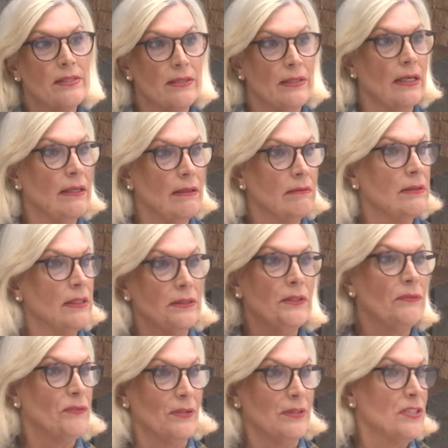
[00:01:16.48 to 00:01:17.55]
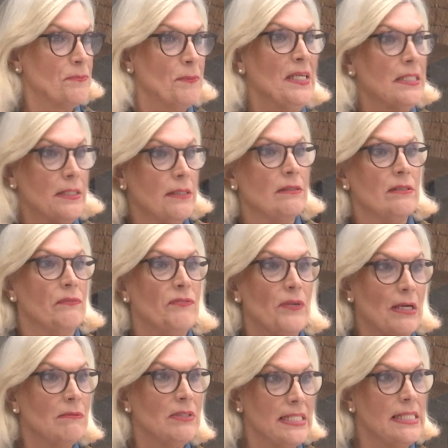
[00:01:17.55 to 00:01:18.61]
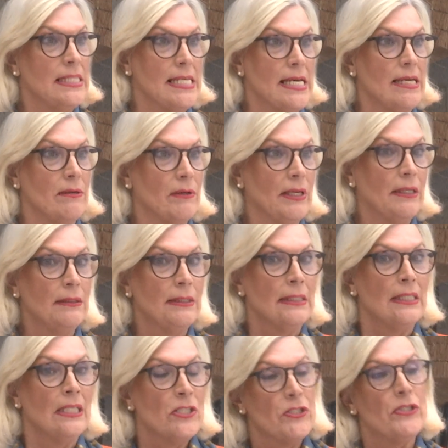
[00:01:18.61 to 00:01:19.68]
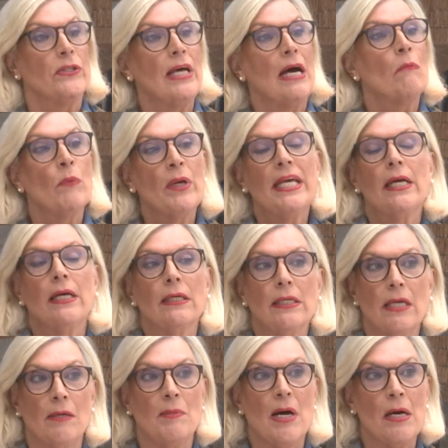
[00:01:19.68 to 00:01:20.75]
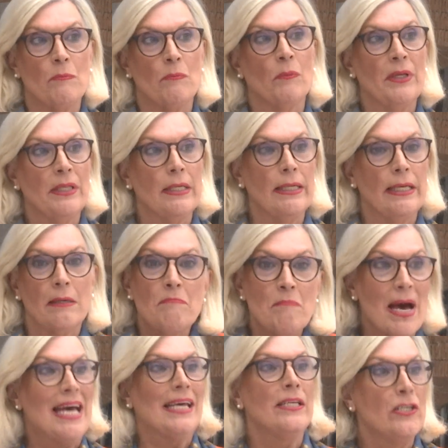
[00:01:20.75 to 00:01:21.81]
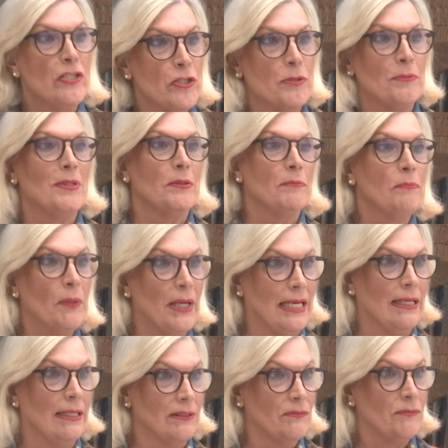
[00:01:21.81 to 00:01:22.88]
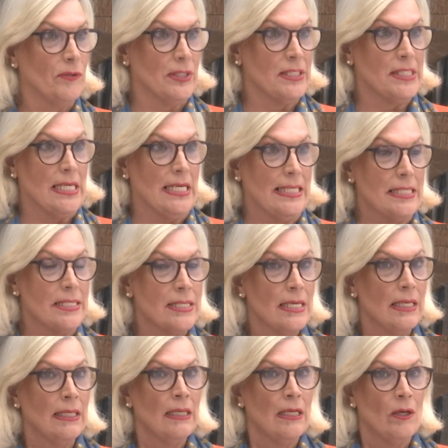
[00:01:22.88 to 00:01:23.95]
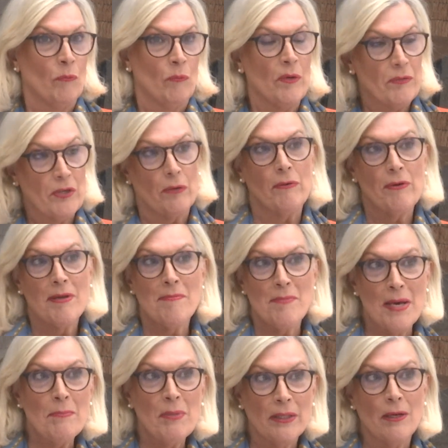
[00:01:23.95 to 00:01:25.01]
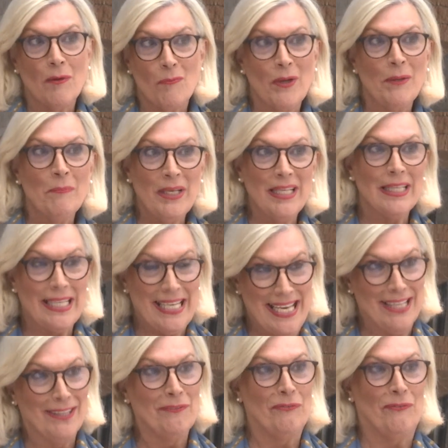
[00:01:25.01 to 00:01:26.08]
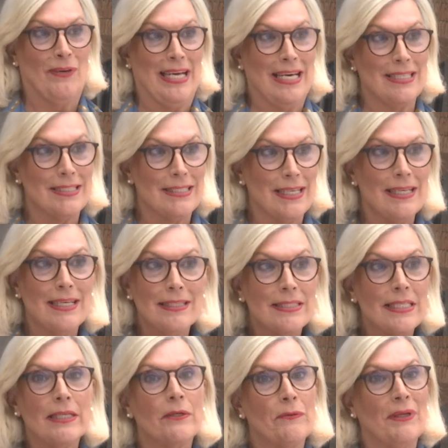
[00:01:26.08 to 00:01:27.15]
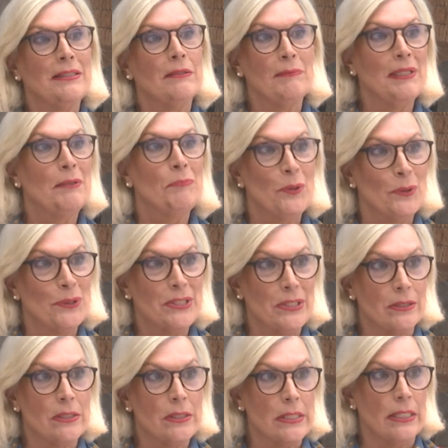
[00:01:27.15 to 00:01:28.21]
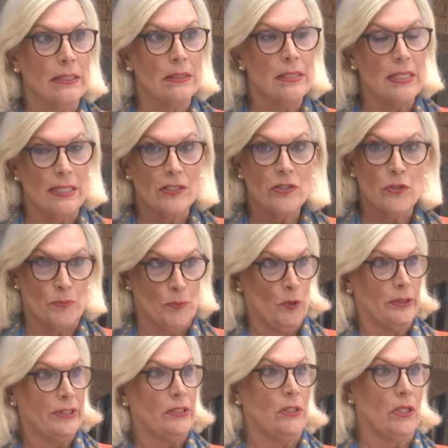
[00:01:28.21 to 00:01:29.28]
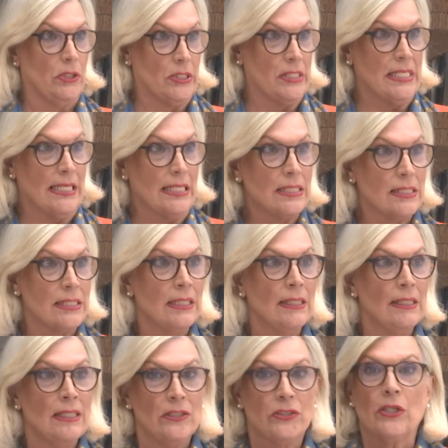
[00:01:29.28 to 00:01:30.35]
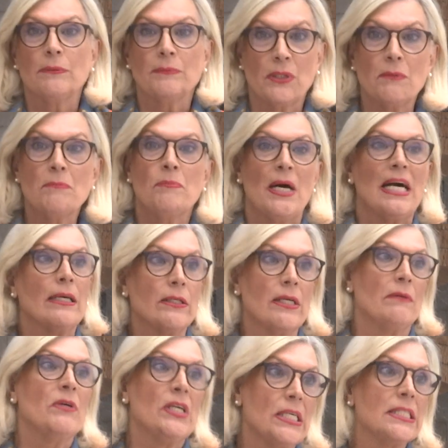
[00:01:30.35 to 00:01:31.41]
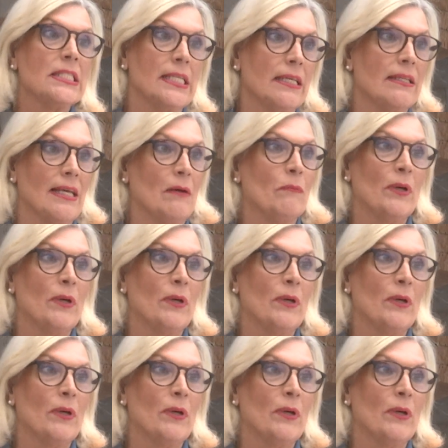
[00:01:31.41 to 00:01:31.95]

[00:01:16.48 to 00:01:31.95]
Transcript: the different species are found in the area, so that we can come up with a management plan for the site. We've got to remember that Windmill Hill Flats is incredibly important in the Gibraltar context in terms of the biodiversity that